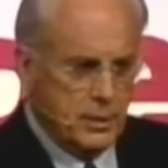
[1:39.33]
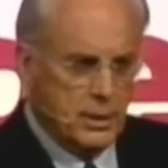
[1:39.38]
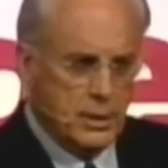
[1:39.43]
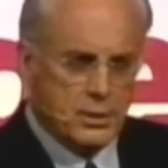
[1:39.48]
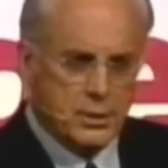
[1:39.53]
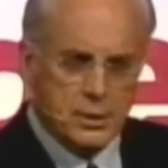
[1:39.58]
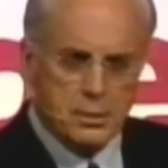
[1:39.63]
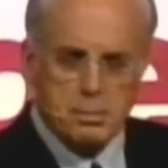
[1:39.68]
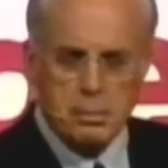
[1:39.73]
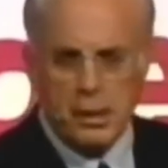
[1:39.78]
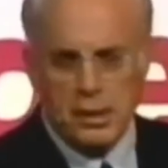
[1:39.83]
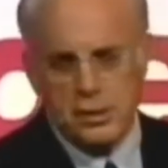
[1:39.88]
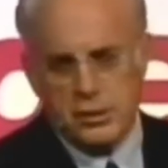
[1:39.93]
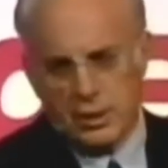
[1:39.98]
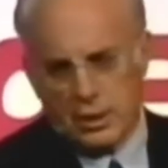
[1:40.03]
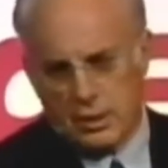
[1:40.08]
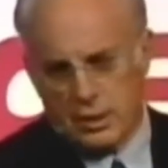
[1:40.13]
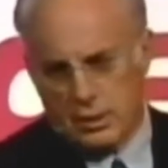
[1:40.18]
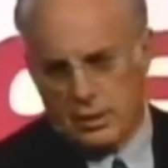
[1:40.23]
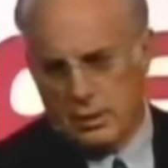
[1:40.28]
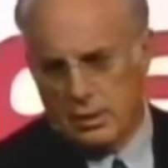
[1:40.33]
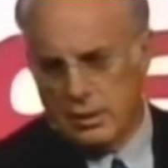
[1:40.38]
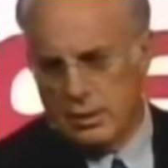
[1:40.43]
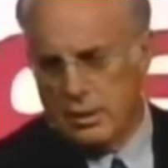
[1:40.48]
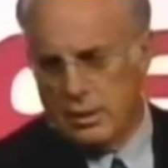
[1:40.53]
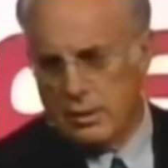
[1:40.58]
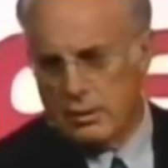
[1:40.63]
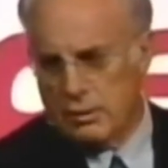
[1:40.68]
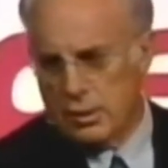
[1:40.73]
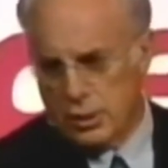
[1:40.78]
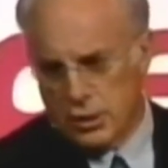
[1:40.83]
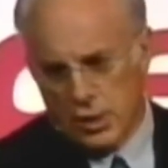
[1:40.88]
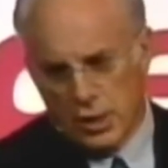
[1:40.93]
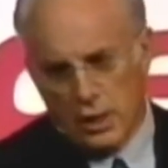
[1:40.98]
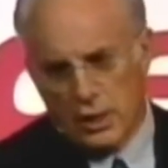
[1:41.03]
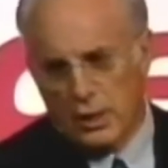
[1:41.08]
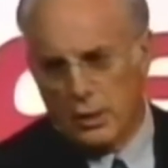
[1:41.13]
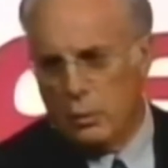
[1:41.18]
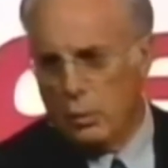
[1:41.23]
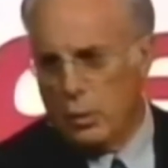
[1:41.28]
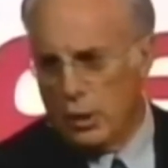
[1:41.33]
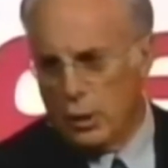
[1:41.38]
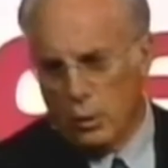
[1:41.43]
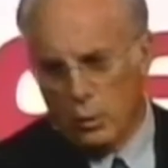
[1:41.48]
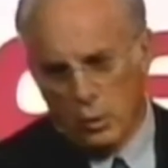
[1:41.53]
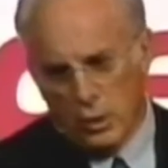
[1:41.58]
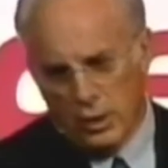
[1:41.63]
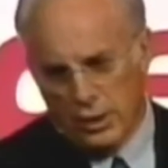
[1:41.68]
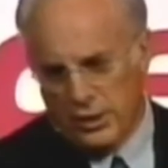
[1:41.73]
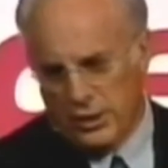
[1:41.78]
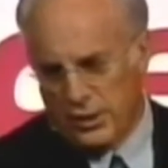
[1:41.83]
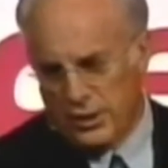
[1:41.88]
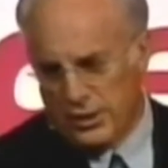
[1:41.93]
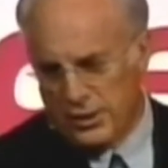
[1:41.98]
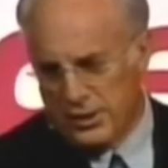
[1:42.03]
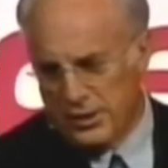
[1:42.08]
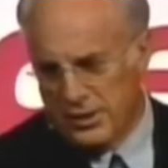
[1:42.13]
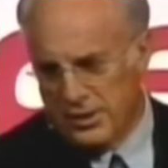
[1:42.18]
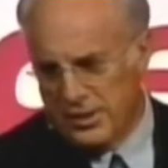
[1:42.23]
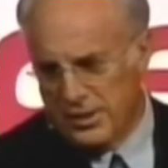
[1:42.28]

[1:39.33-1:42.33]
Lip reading: This is basic Christianity 101 here.